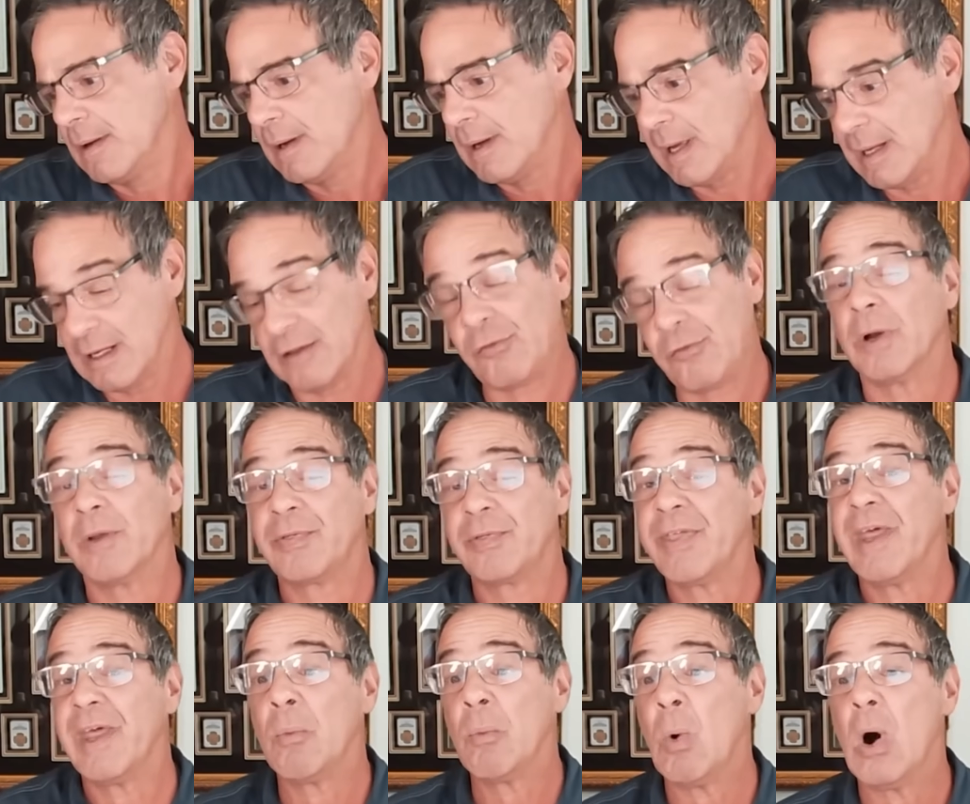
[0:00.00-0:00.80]
And it's
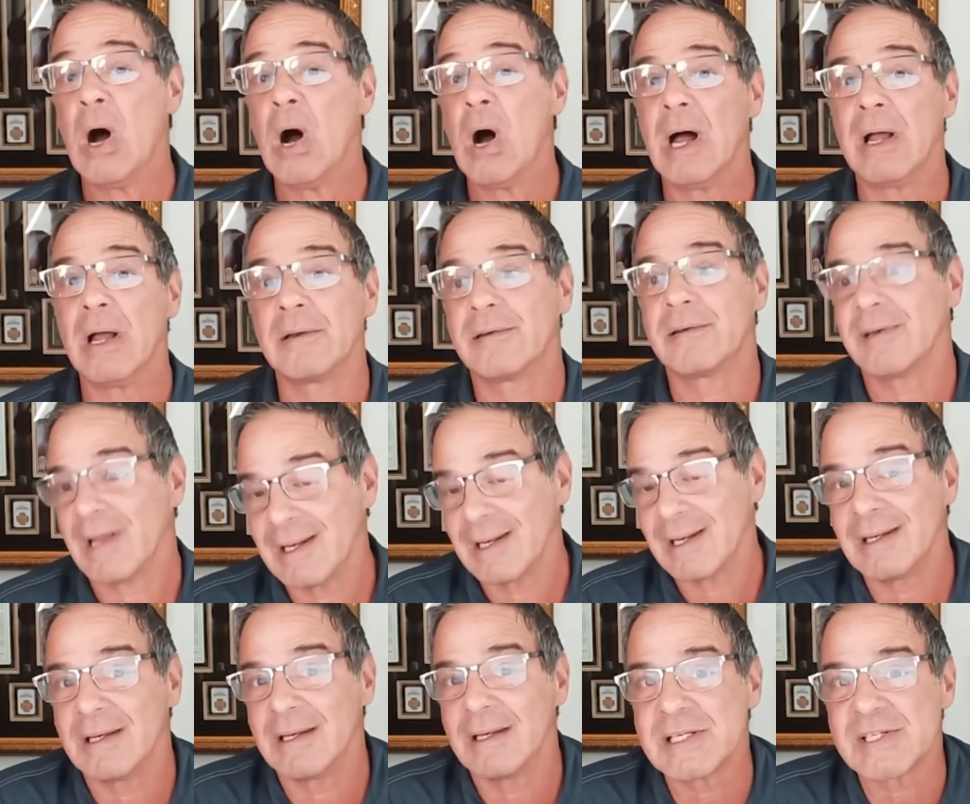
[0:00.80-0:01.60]
what they want,
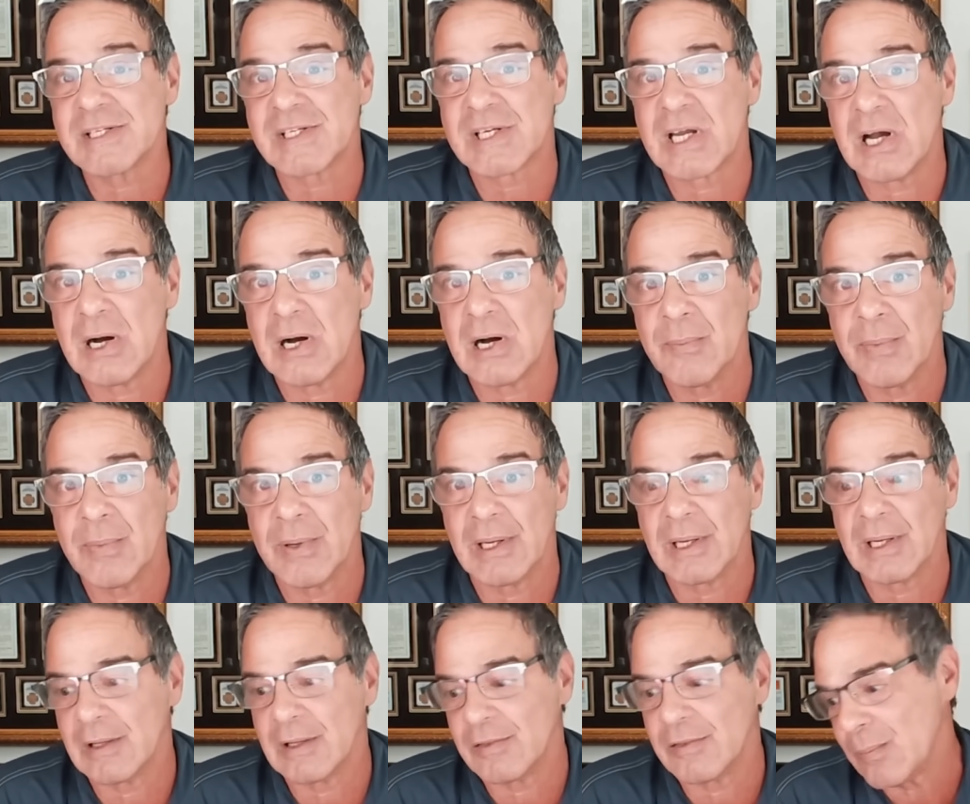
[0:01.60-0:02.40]
and it is coming.